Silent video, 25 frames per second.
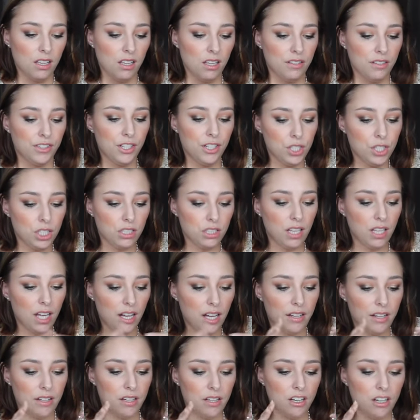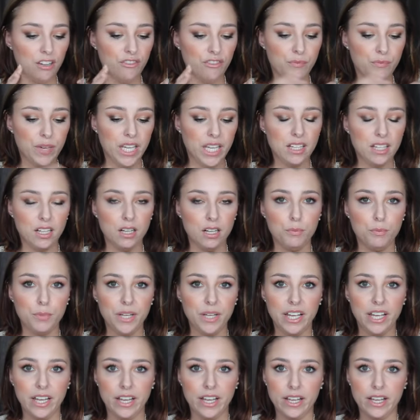there's a lot of makeup
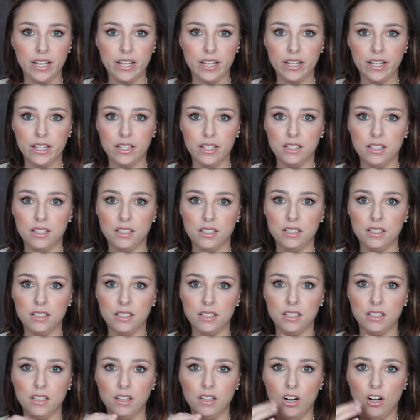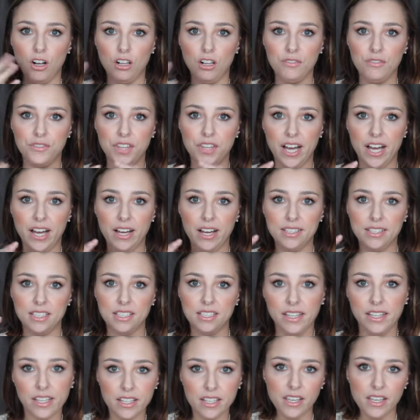and all of that
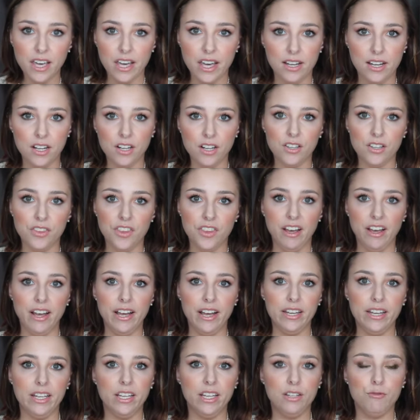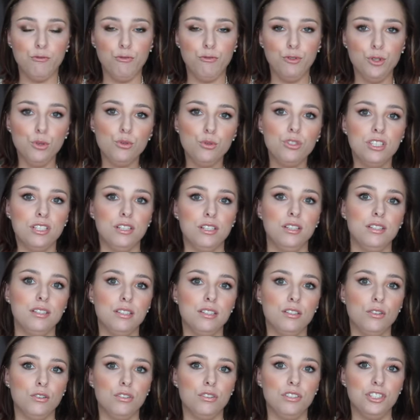skincare that infuses
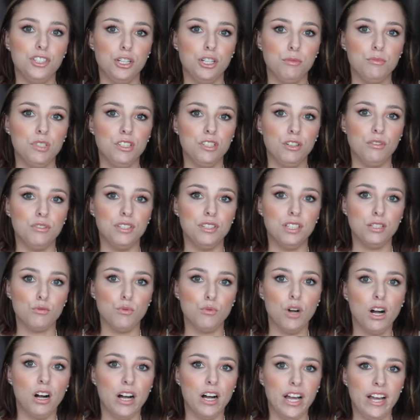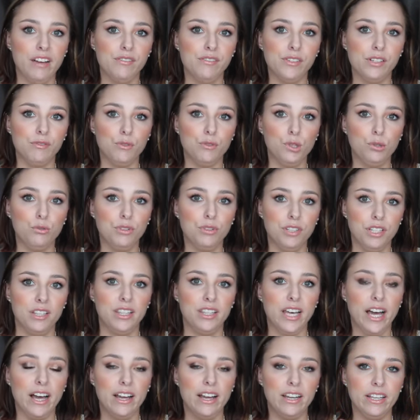the gemstones as well. I haven't included
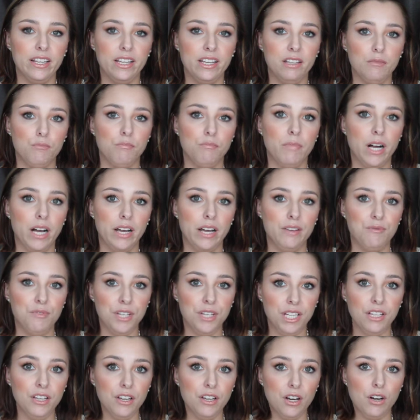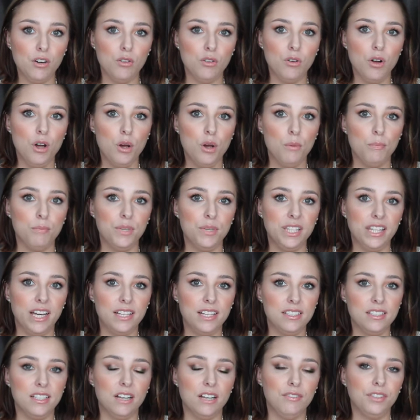that in my video, but
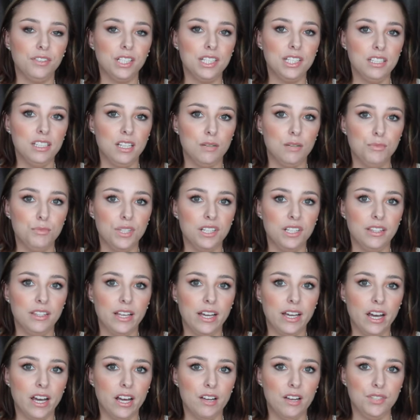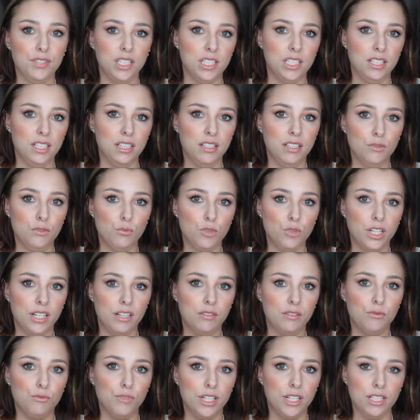that's definitely something that I've seen
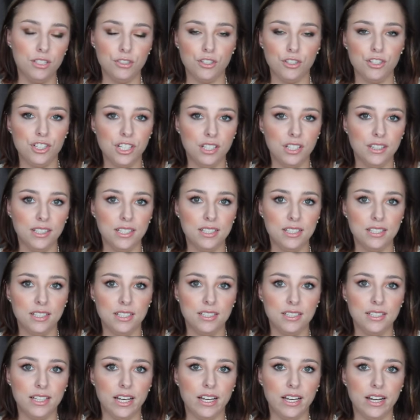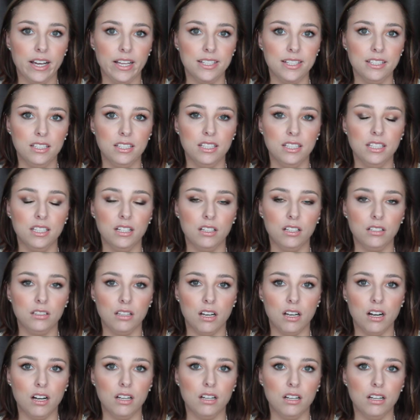when researching this, is that I see a
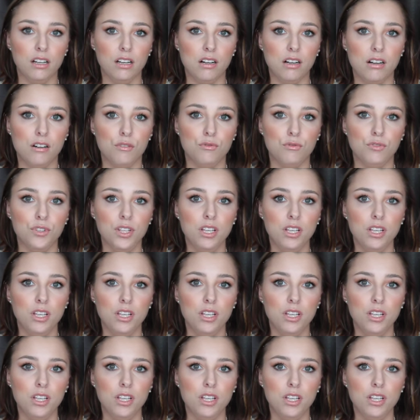lot of